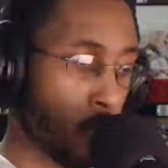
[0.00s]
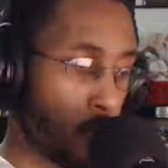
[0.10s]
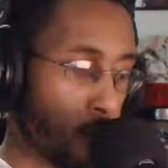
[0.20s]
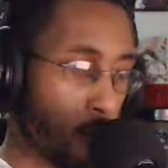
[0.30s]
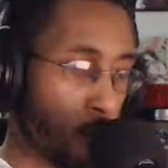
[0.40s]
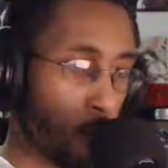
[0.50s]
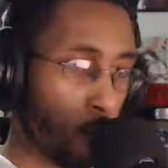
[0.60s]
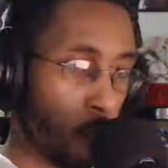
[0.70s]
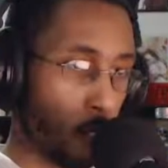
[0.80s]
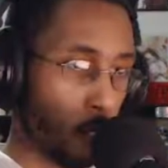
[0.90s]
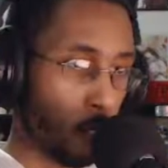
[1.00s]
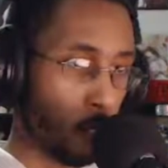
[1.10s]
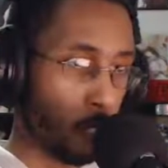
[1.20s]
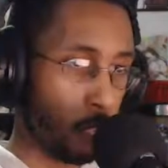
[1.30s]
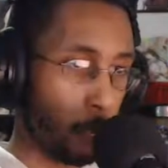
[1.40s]
through
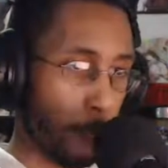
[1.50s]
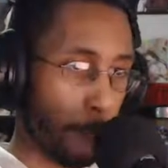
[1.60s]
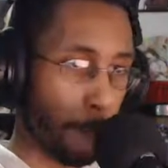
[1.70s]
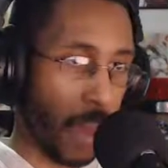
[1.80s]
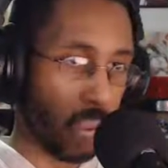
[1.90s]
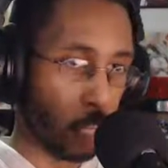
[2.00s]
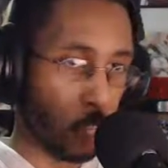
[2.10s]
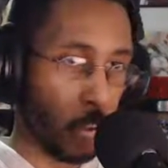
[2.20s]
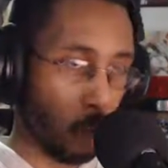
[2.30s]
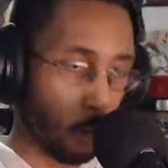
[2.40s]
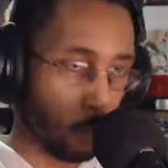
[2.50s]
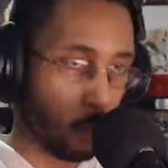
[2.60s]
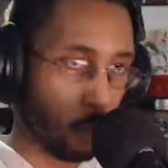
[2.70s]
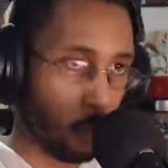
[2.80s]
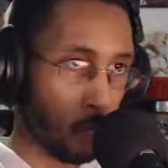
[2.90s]
like back channels
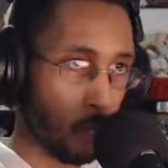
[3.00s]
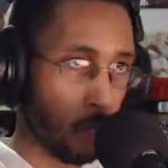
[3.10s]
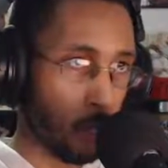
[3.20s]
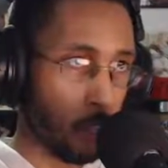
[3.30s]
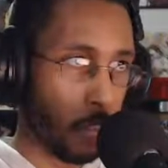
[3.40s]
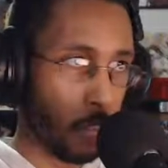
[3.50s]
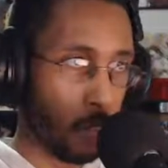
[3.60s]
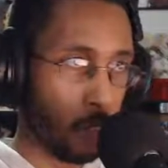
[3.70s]
that